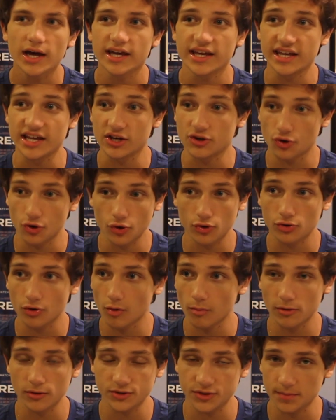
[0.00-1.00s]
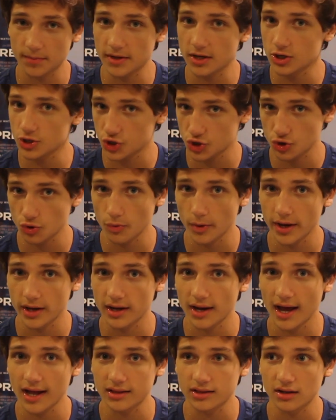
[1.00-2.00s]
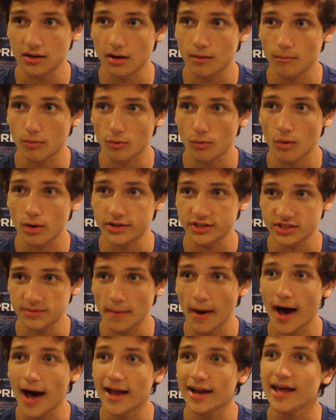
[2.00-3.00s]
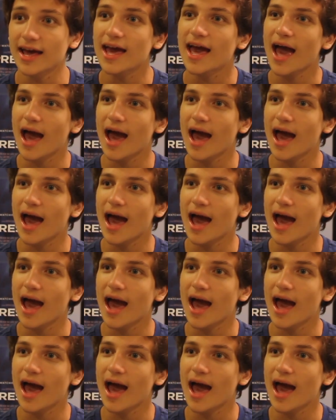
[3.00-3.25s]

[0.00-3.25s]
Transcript: He could almost be a shoe-in at the number one spot.